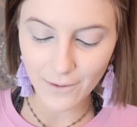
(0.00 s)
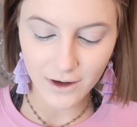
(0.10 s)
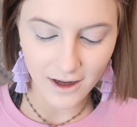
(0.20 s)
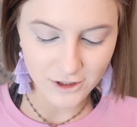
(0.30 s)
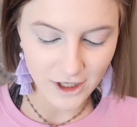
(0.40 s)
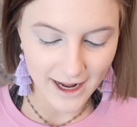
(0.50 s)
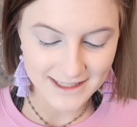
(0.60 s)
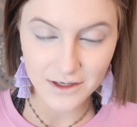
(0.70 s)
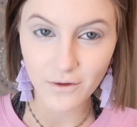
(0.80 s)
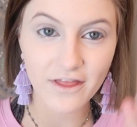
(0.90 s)
our under
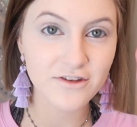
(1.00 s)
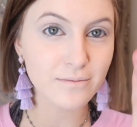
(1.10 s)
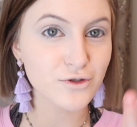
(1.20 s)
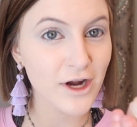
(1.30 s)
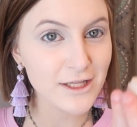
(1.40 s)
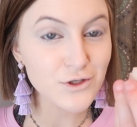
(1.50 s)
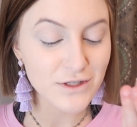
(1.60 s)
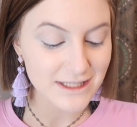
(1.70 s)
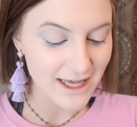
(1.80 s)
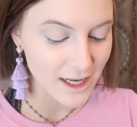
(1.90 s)
eyes with some
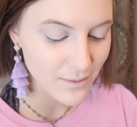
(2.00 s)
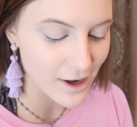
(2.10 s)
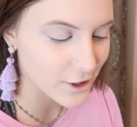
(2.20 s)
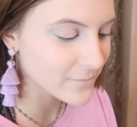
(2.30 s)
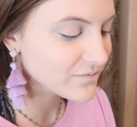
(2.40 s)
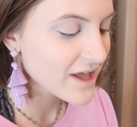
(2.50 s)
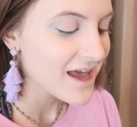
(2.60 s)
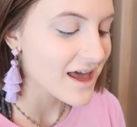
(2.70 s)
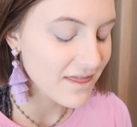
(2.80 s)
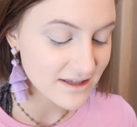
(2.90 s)
translucent setting powder,
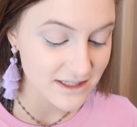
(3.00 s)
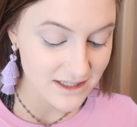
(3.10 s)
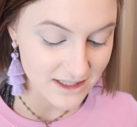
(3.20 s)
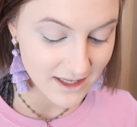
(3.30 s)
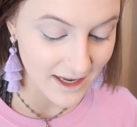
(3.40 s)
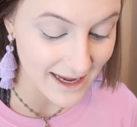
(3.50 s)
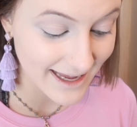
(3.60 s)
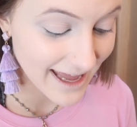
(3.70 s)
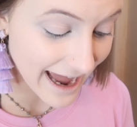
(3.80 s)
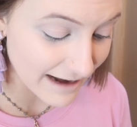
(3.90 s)
and this is
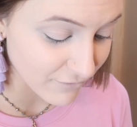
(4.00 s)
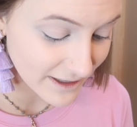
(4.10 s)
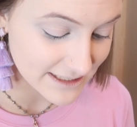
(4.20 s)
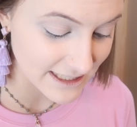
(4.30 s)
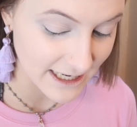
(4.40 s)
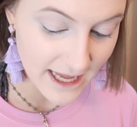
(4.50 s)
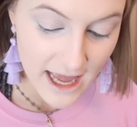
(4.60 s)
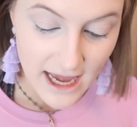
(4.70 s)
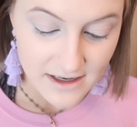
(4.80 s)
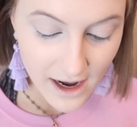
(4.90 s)
the Kat Von D.
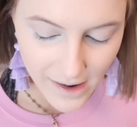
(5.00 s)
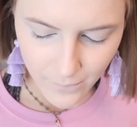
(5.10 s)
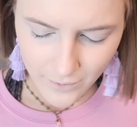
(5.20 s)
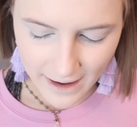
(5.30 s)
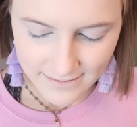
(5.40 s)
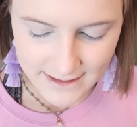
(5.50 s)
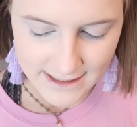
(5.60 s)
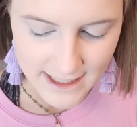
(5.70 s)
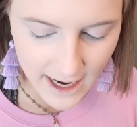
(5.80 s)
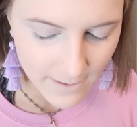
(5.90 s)
Now I will have
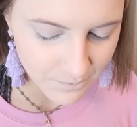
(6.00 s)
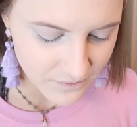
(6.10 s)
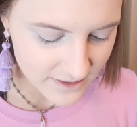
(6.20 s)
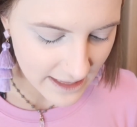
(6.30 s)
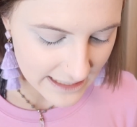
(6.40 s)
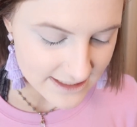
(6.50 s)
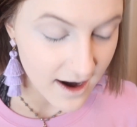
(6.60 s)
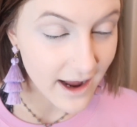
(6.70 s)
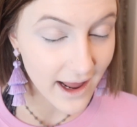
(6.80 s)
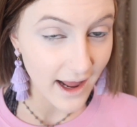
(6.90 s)
to say that
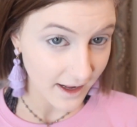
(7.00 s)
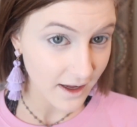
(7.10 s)
I